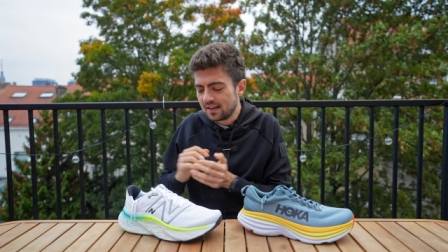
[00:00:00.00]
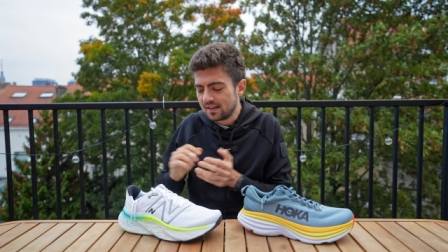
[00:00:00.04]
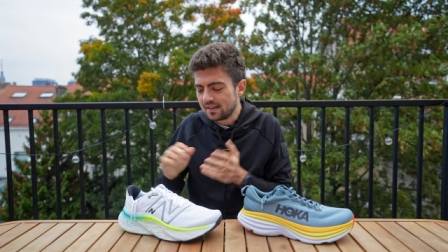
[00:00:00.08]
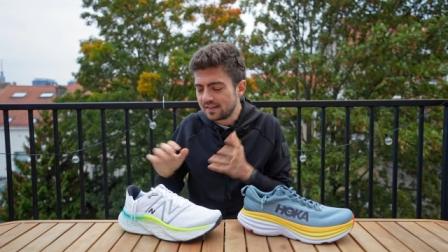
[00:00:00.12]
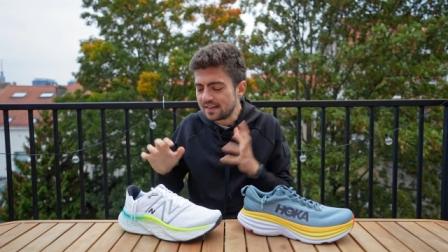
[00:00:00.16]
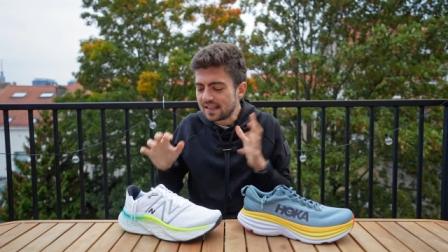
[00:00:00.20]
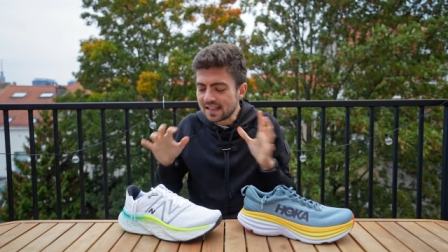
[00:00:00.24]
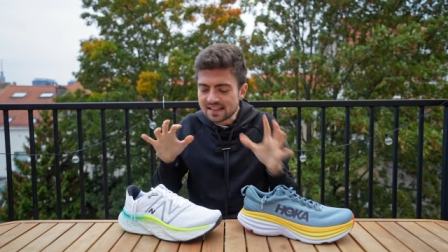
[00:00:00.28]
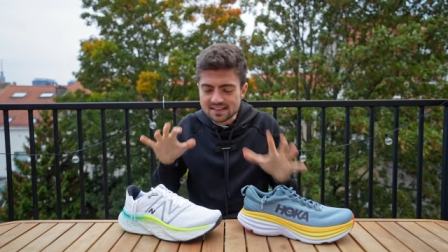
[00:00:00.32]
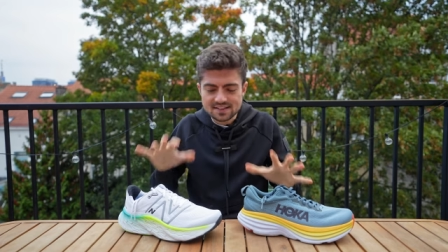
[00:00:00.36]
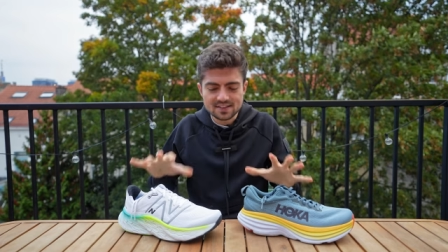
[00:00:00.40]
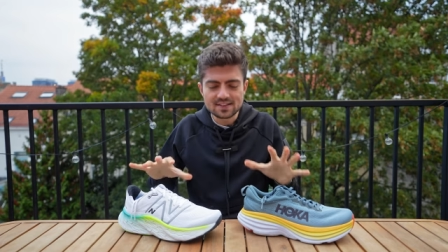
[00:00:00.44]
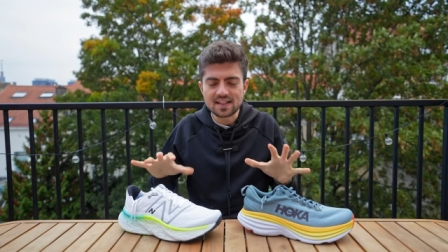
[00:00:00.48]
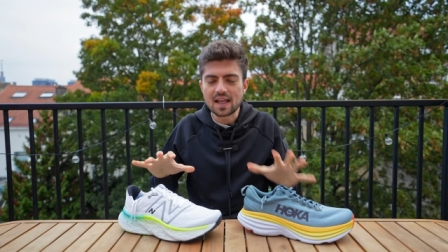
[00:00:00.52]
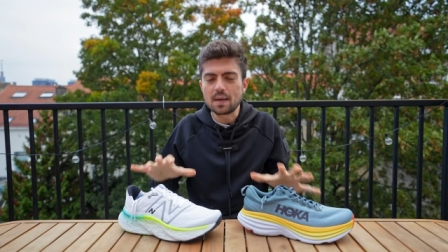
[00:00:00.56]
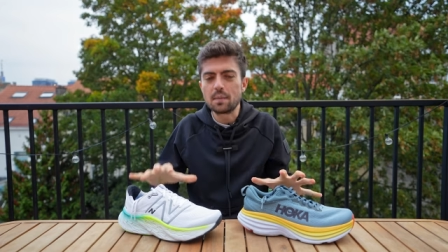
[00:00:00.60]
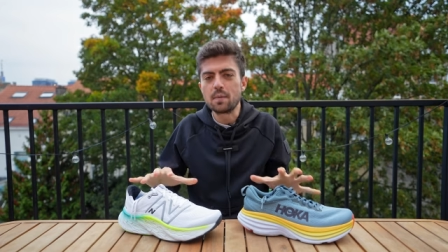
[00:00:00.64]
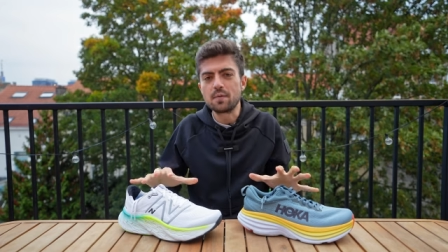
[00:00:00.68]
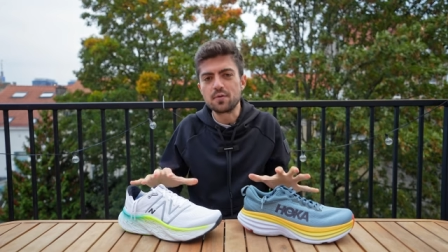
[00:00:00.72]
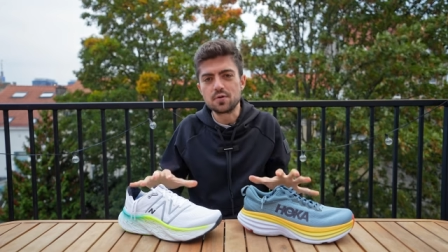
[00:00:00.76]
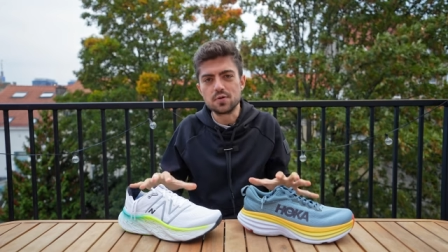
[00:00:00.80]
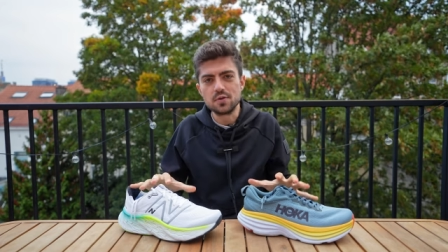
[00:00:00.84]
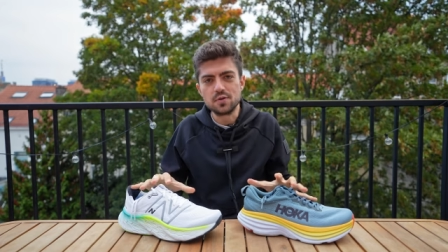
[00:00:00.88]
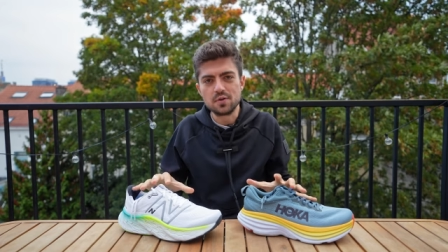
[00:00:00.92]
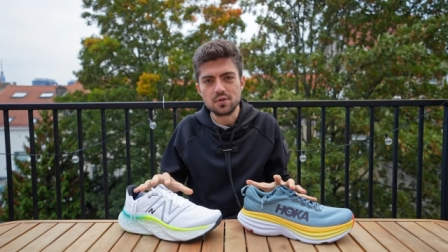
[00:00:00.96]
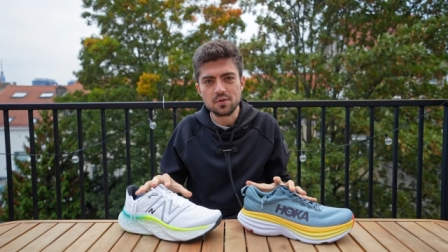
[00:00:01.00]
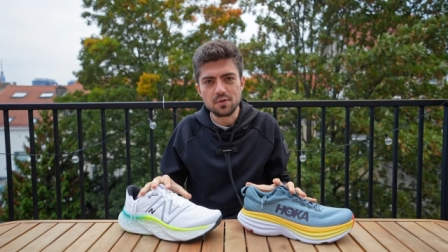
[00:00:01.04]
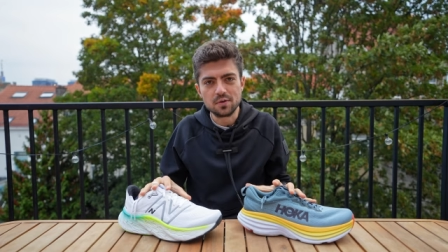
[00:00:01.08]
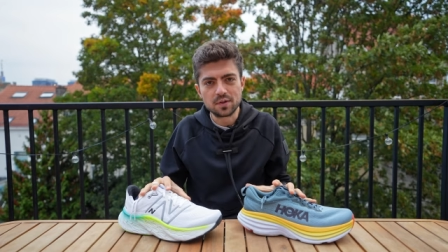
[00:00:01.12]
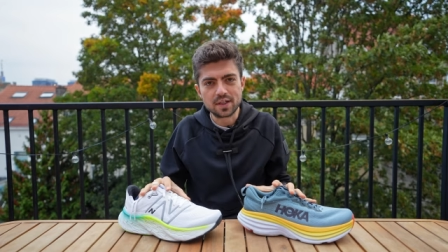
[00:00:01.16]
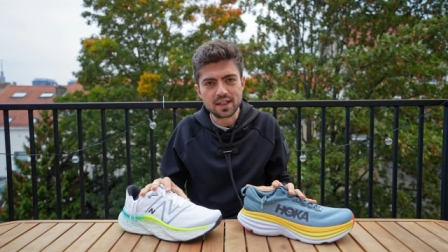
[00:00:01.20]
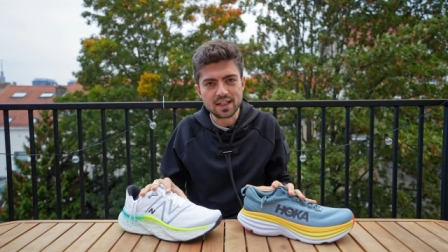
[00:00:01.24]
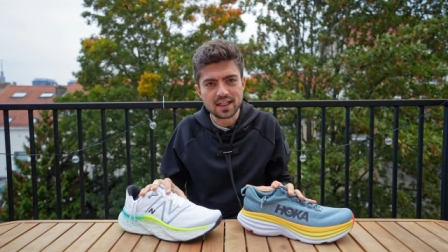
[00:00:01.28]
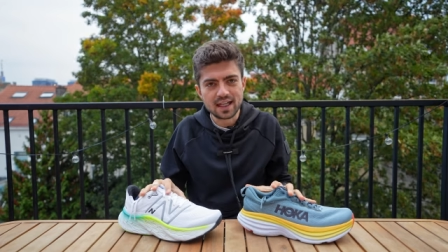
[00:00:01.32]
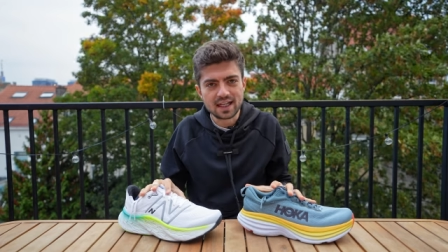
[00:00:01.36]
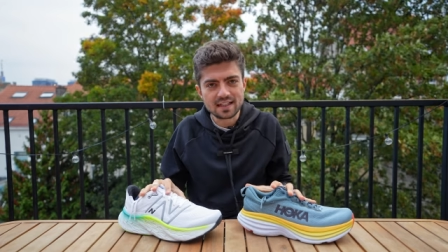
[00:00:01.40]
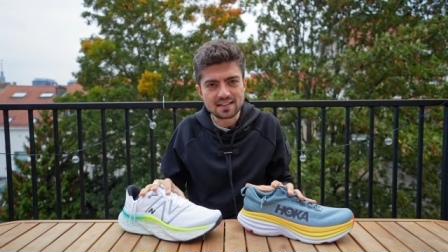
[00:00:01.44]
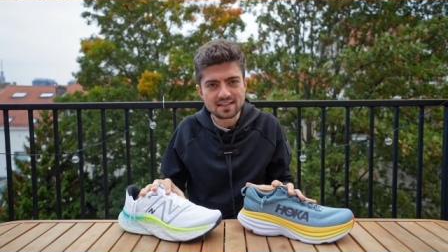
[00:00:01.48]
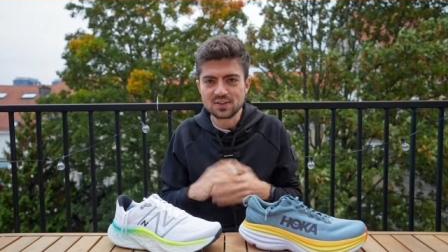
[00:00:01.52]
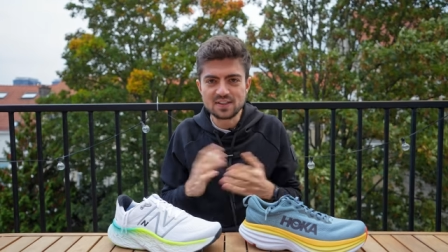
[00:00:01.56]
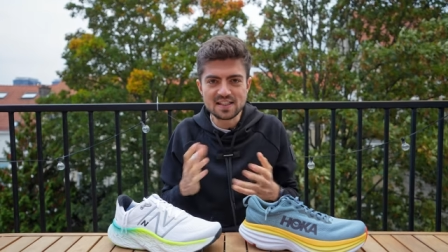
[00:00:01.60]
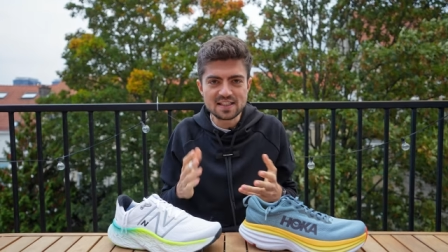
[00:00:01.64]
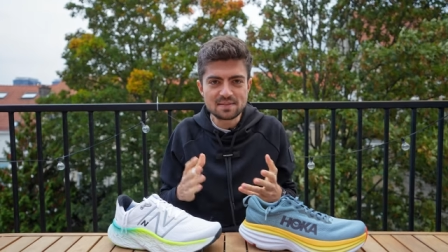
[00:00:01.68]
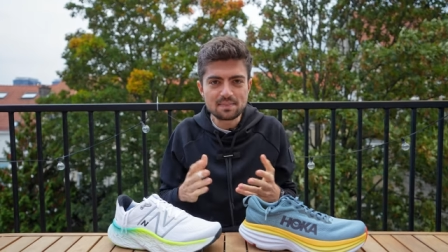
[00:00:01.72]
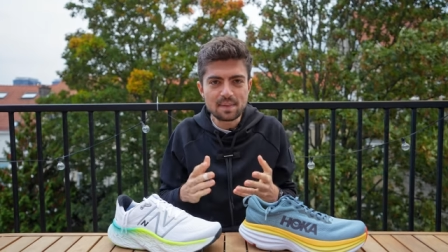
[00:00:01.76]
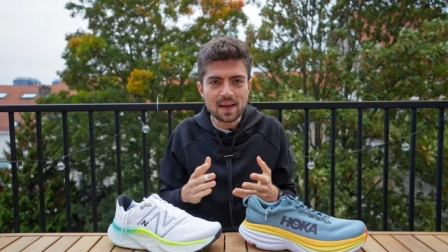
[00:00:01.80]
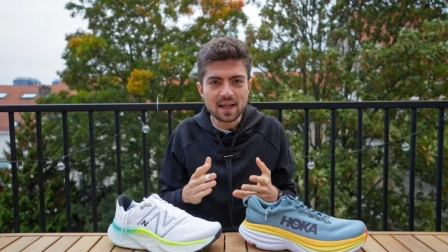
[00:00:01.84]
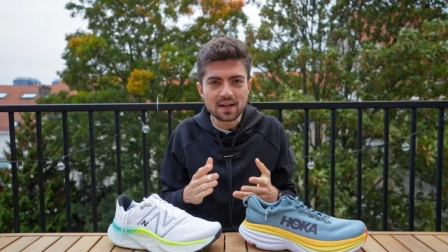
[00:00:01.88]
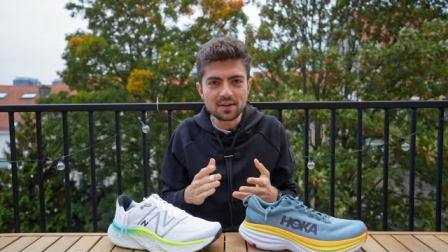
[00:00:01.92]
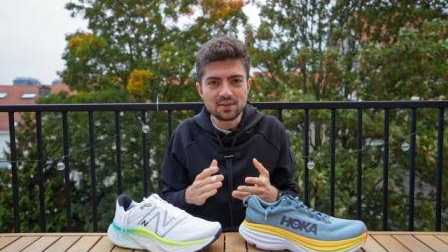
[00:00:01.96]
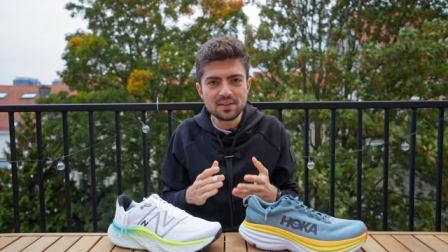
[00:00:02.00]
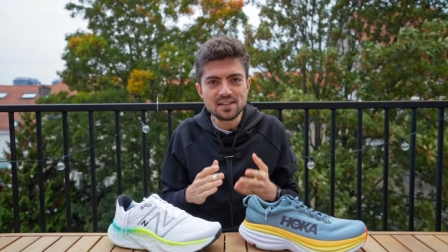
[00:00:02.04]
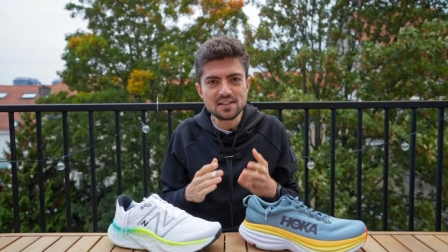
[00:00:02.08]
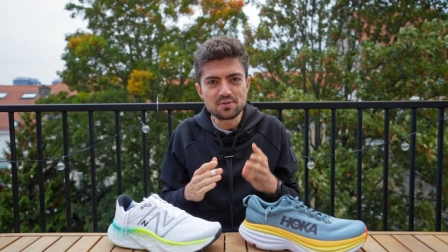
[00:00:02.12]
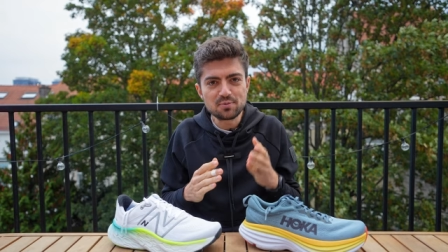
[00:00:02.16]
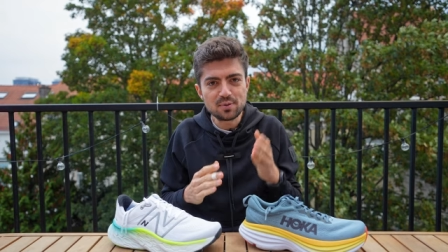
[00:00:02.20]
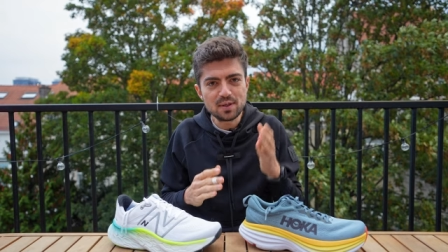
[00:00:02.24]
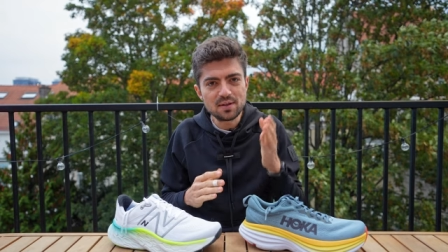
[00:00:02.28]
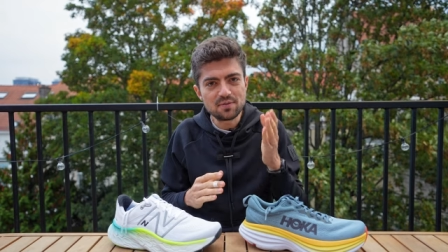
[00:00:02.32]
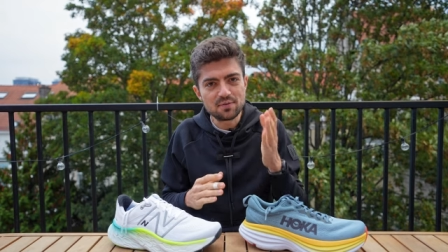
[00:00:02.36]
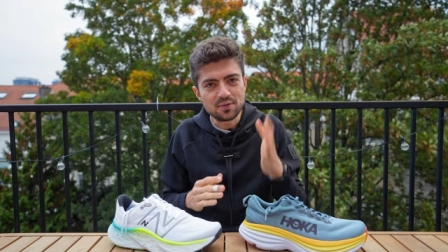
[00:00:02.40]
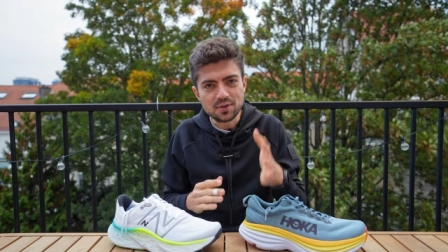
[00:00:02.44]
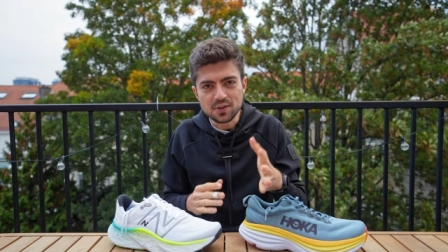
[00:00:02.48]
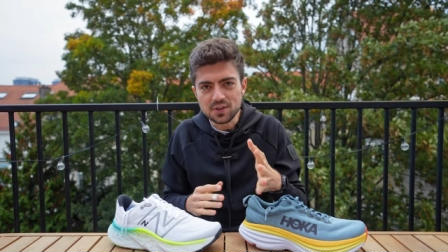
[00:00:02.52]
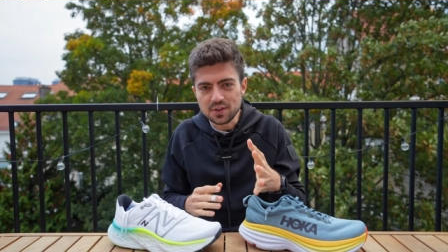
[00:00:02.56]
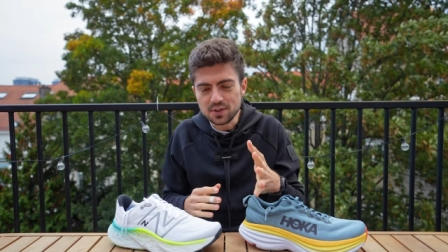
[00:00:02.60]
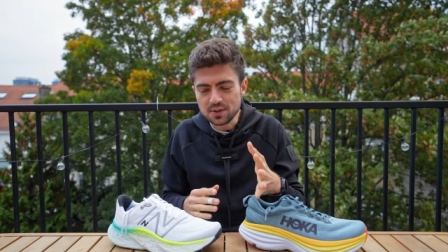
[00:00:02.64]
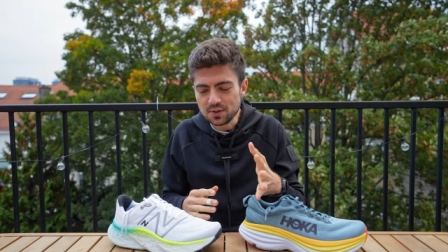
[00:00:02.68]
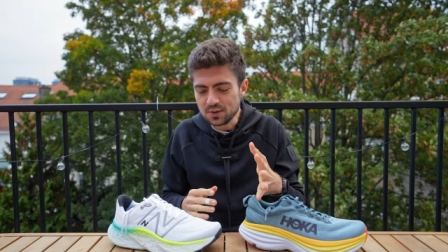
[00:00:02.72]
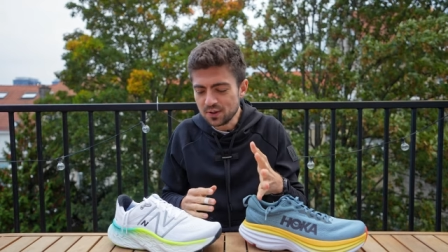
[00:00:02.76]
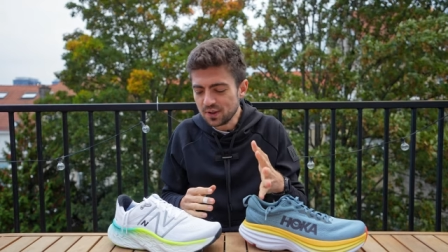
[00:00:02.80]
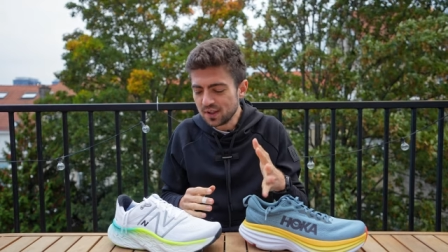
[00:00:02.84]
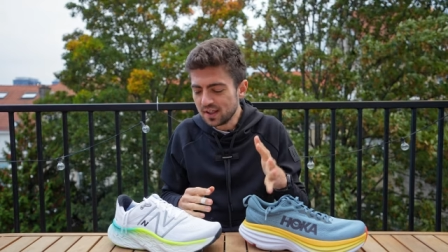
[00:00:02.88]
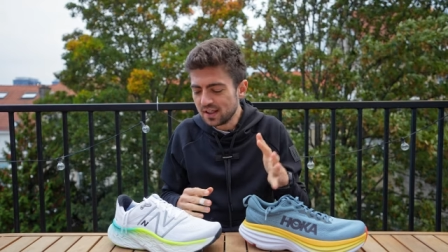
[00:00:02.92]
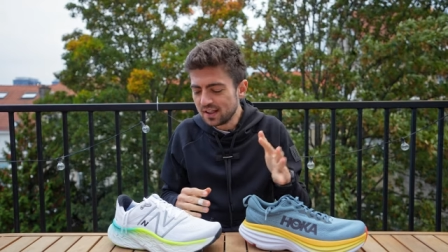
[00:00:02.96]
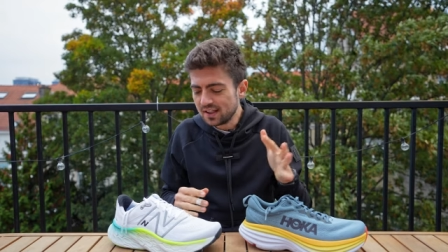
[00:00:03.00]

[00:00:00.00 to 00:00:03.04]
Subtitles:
that's the type of shoes you're looking at. So this battle is really for you